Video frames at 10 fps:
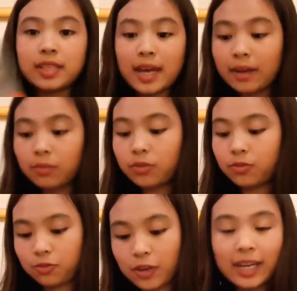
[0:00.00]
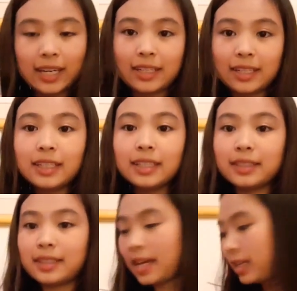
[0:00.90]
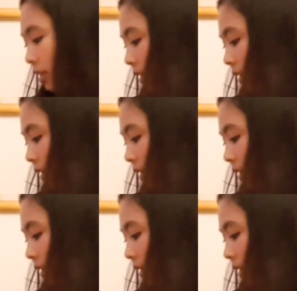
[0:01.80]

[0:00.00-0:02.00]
set with Rey in it, then